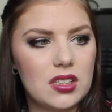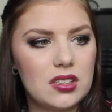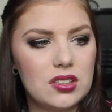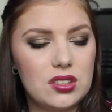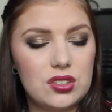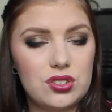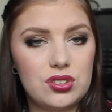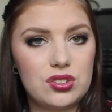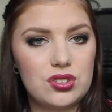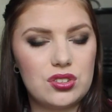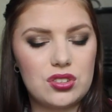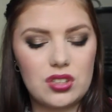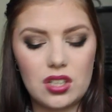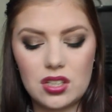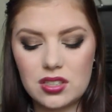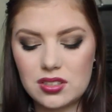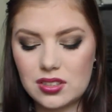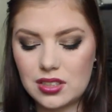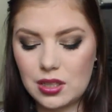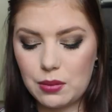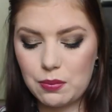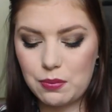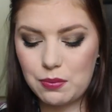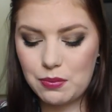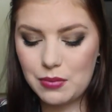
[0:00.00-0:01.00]
it's
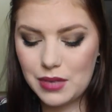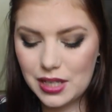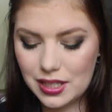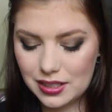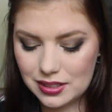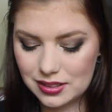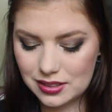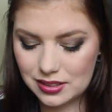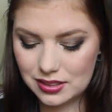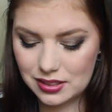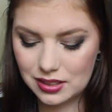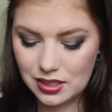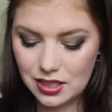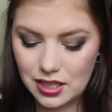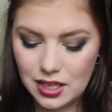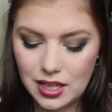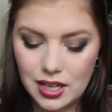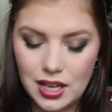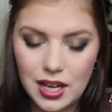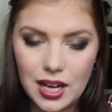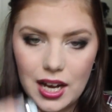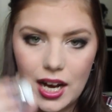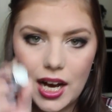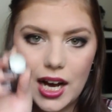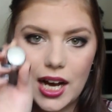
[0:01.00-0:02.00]
just a mess.
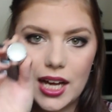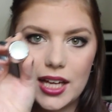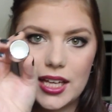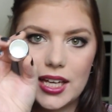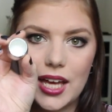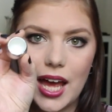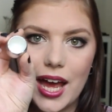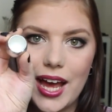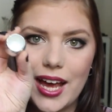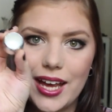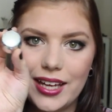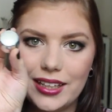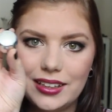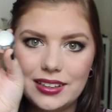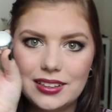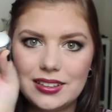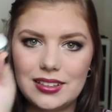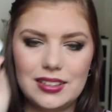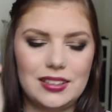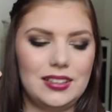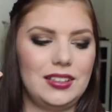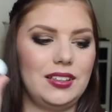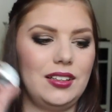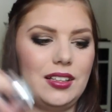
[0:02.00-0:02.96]
I hate